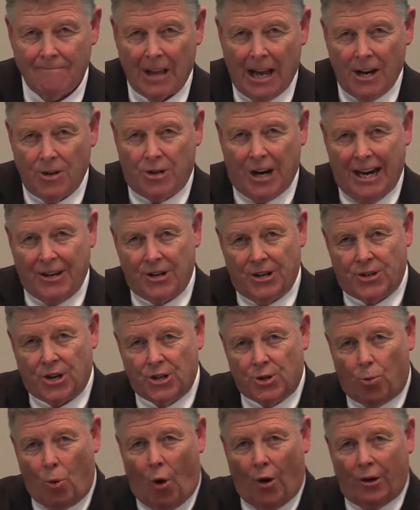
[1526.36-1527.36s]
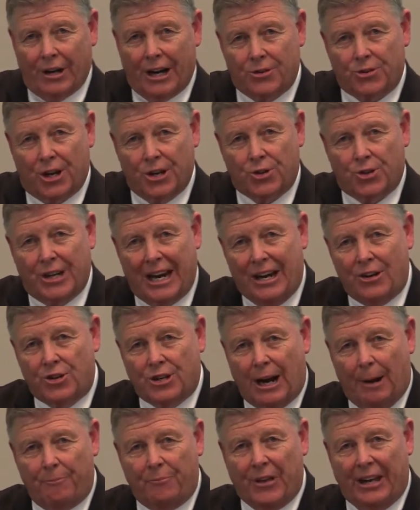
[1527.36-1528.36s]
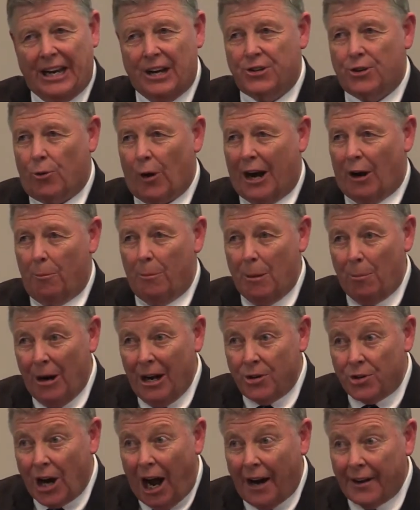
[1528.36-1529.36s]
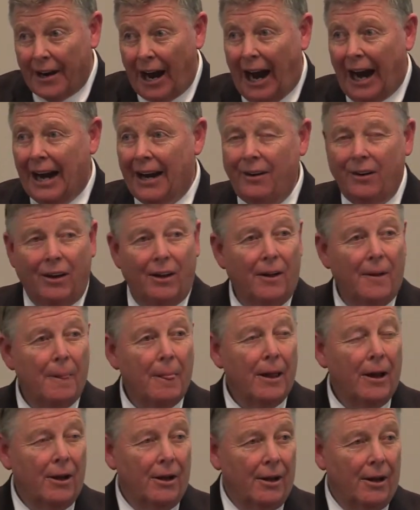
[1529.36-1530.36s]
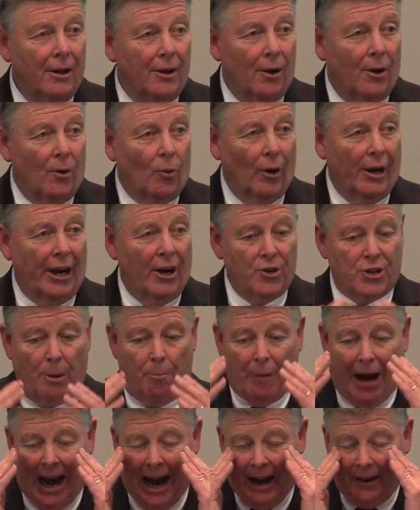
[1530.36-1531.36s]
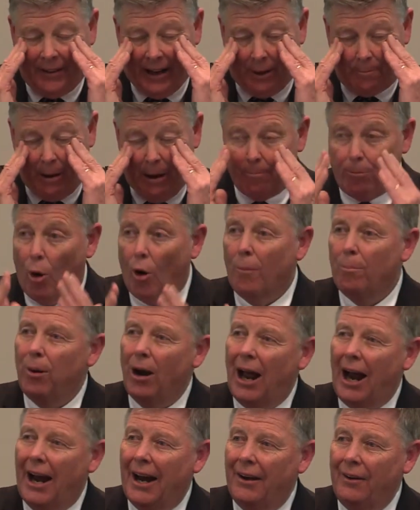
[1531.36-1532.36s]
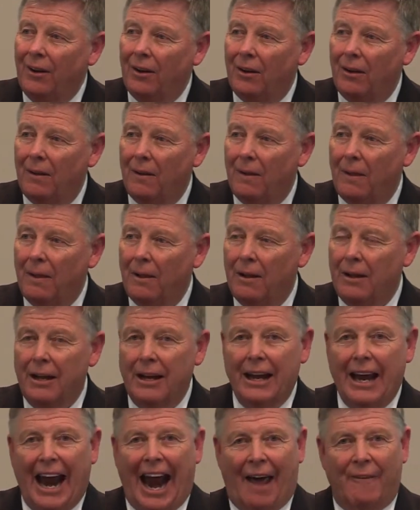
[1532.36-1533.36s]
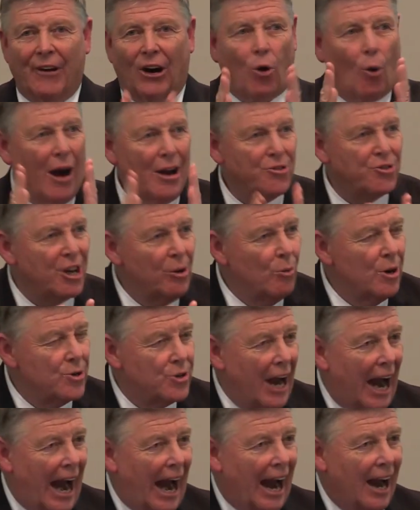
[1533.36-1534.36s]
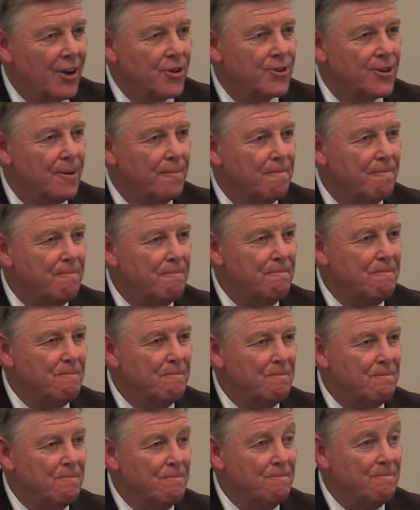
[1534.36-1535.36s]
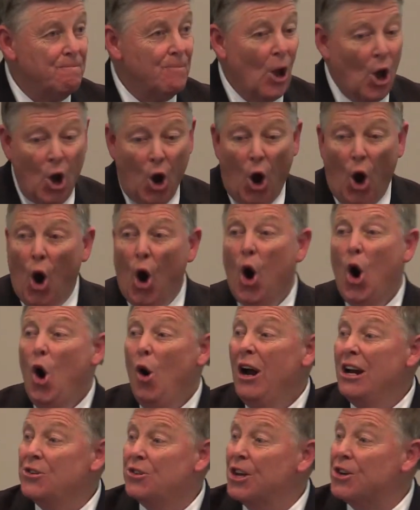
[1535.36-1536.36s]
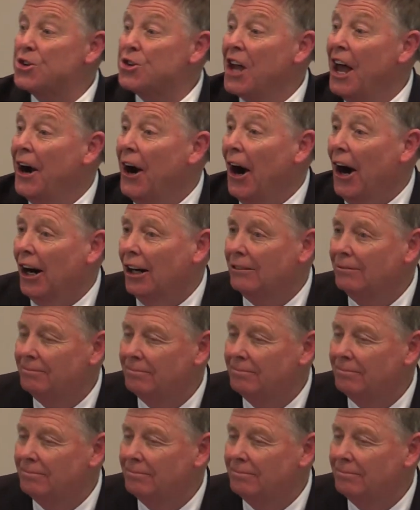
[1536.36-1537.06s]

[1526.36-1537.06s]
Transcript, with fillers: Jesus is wanting us to see something that's greater. Remember in John 9, when here's a man that's been born blind? And the question was asked Who is the sinner?